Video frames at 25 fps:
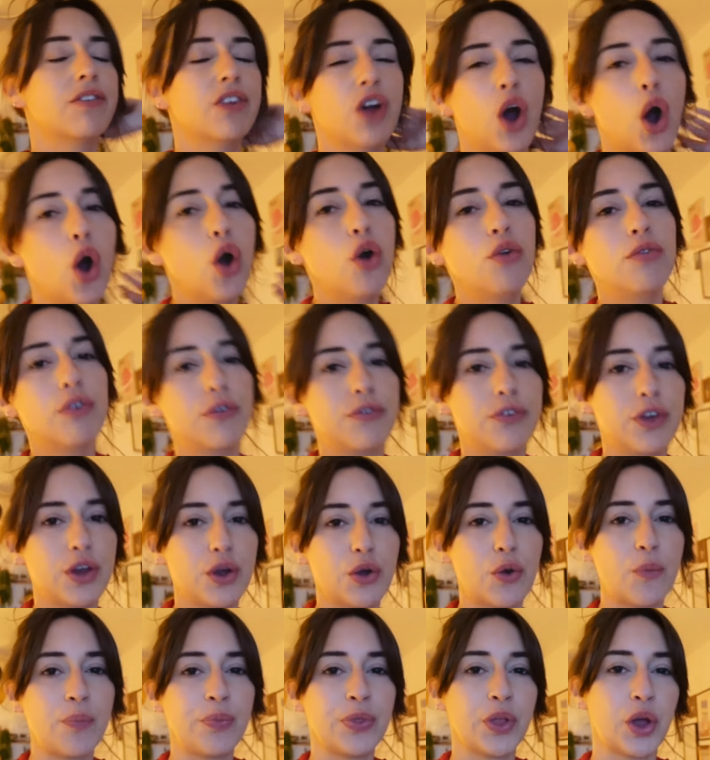an
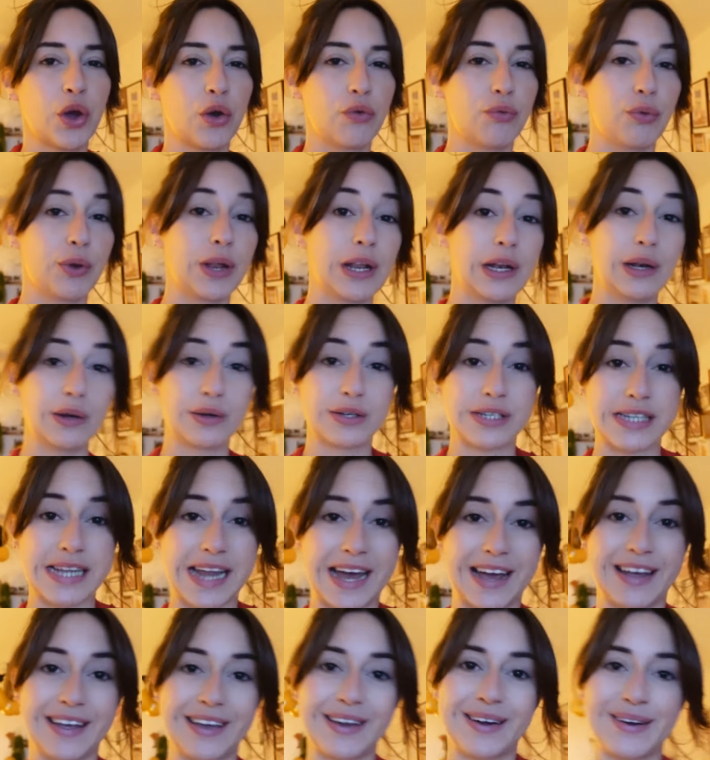overview of what it looks
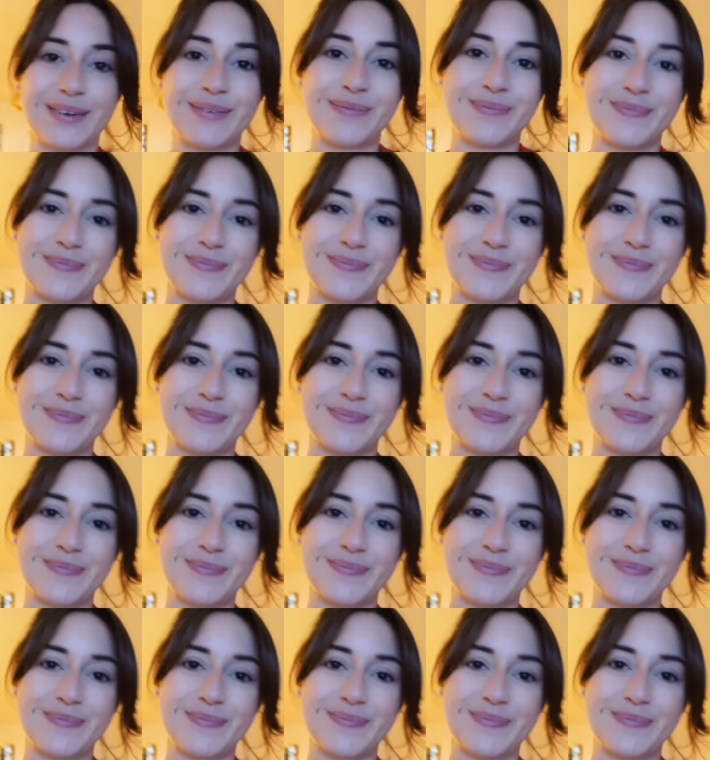like.